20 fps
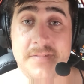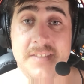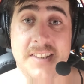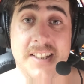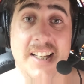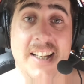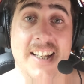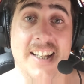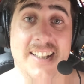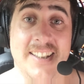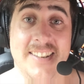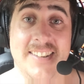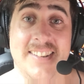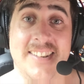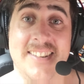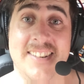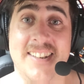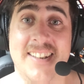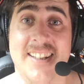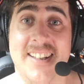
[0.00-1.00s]

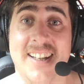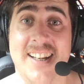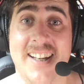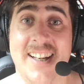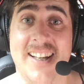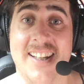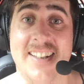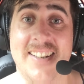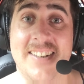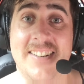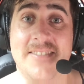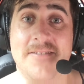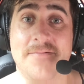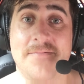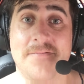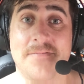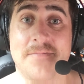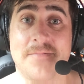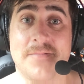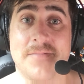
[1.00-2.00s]
Yeah.
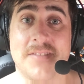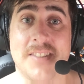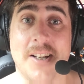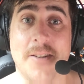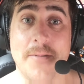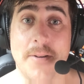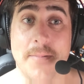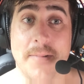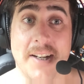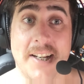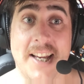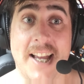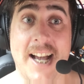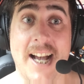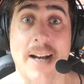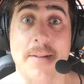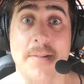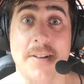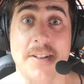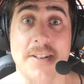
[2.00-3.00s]
I'm in my
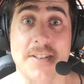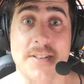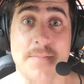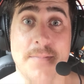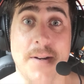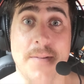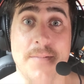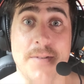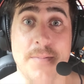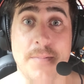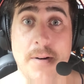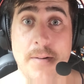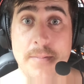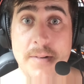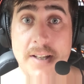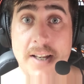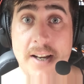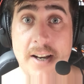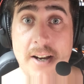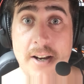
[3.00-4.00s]
car because Mum's
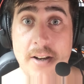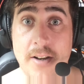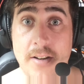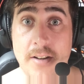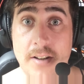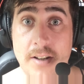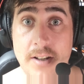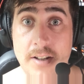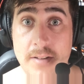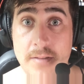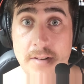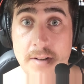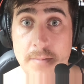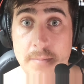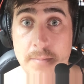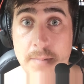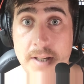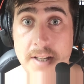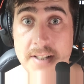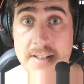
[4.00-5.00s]
probably at home
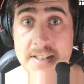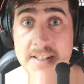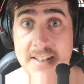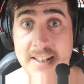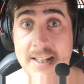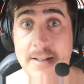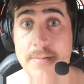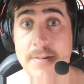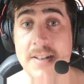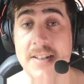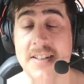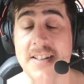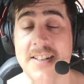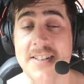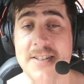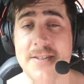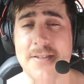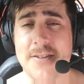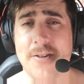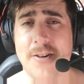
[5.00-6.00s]
in bed asleep, and
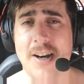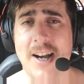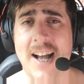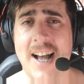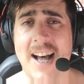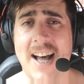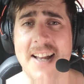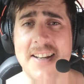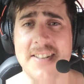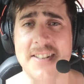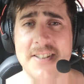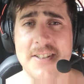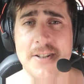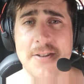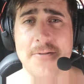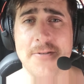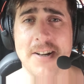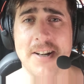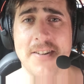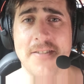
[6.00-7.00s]
it's quite hard to
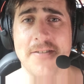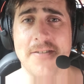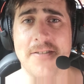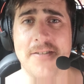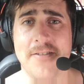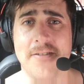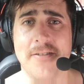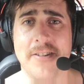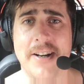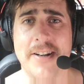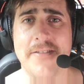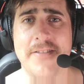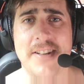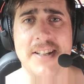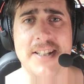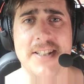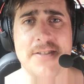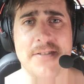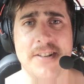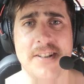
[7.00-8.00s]
do one of
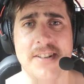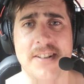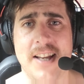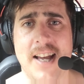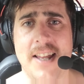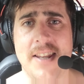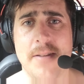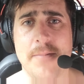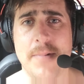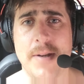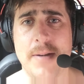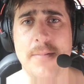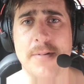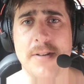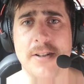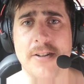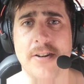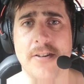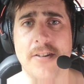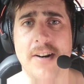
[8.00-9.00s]
these when other
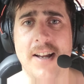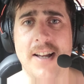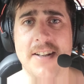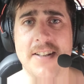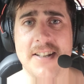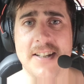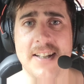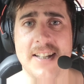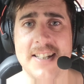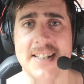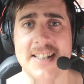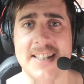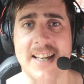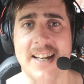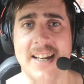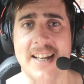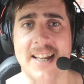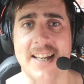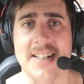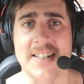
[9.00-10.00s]
people are around unless
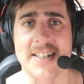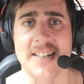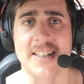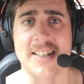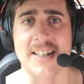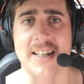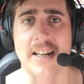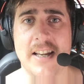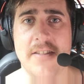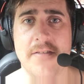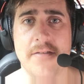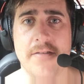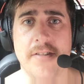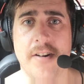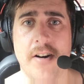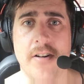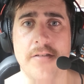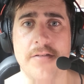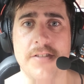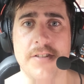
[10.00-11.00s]
they're actually
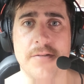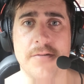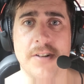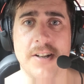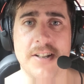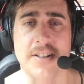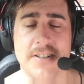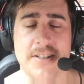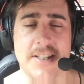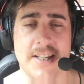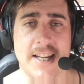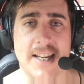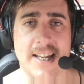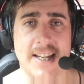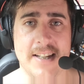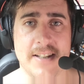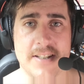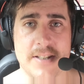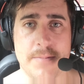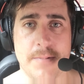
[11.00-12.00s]
involved in what you're
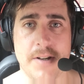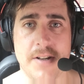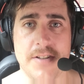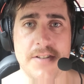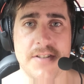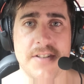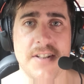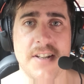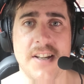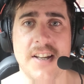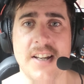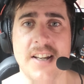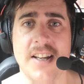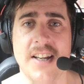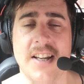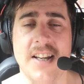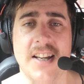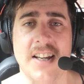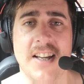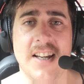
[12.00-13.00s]
saying, I suppose.
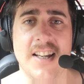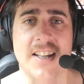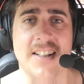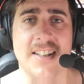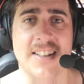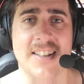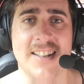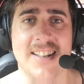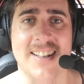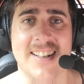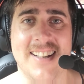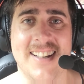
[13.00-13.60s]
And